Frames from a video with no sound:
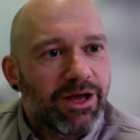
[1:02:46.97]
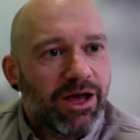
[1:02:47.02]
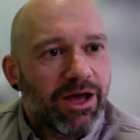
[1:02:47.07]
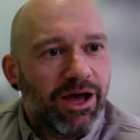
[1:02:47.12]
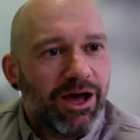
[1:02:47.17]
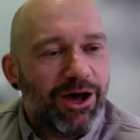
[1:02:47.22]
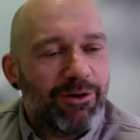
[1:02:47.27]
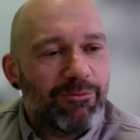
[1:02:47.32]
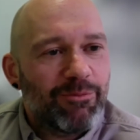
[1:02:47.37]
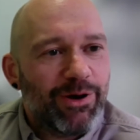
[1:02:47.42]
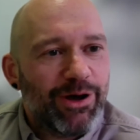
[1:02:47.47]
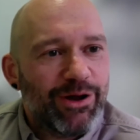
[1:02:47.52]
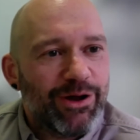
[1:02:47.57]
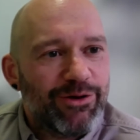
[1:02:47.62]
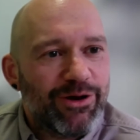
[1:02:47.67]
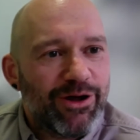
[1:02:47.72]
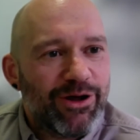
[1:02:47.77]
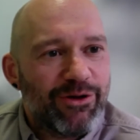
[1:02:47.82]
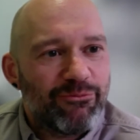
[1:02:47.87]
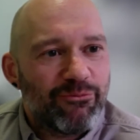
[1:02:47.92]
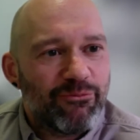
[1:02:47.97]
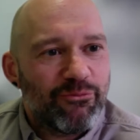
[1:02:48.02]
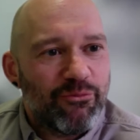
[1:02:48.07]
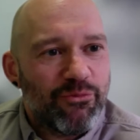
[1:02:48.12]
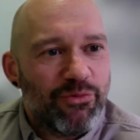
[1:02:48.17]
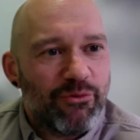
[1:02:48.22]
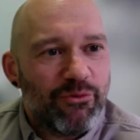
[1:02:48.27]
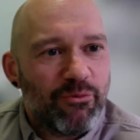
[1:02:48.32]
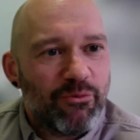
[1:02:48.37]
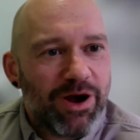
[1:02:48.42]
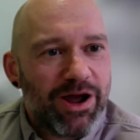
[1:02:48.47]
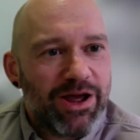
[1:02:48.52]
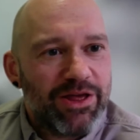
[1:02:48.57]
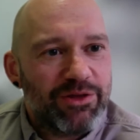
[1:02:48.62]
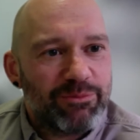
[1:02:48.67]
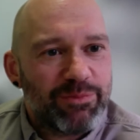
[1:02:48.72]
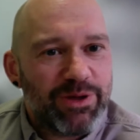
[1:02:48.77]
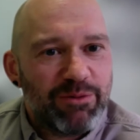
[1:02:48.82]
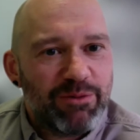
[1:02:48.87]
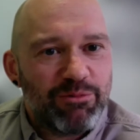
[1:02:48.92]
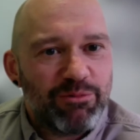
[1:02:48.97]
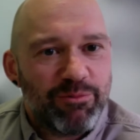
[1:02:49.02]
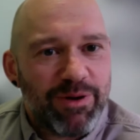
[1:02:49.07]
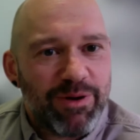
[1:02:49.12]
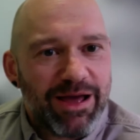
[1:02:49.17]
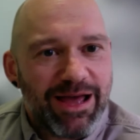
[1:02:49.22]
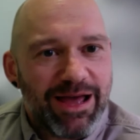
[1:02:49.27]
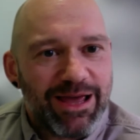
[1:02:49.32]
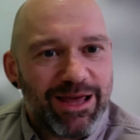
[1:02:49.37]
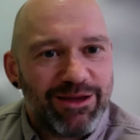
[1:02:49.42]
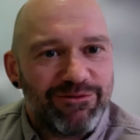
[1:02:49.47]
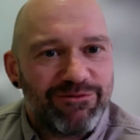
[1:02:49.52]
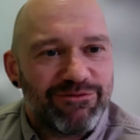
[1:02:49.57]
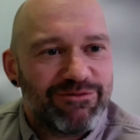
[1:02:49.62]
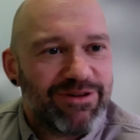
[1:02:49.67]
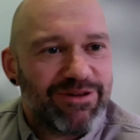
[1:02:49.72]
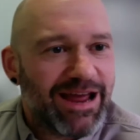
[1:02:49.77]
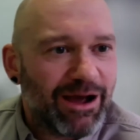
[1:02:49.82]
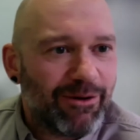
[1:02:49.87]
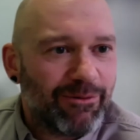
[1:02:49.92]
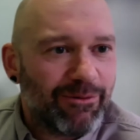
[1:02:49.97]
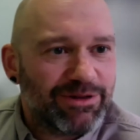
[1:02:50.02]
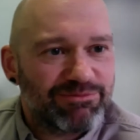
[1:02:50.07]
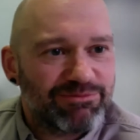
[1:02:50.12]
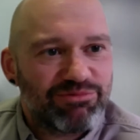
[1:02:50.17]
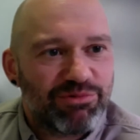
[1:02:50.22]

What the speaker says: And the way that people behave now is